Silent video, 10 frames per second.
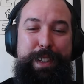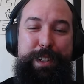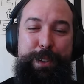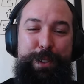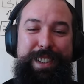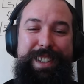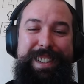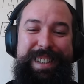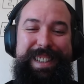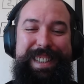with you?
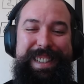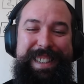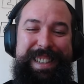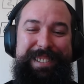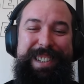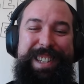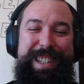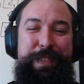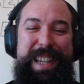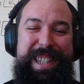What's
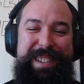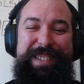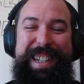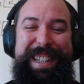the best way?